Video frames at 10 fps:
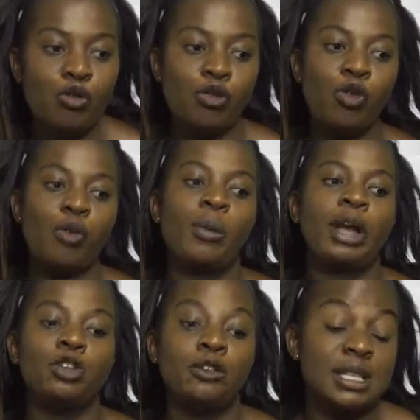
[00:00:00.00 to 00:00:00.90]
for my
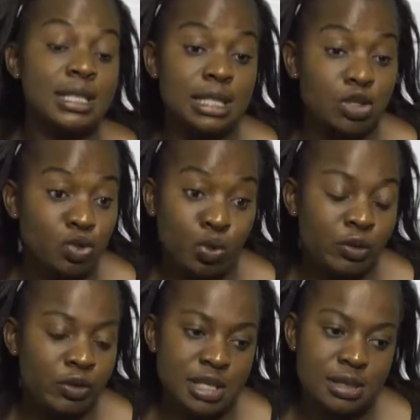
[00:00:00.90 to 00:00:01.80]
university school
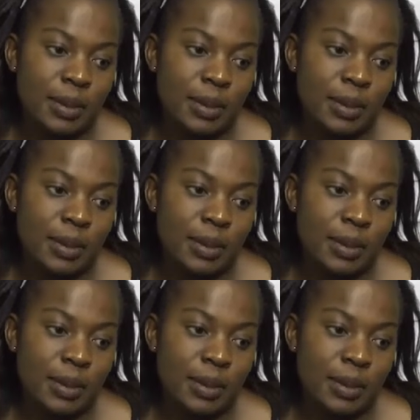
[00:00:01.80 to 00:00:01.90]
fees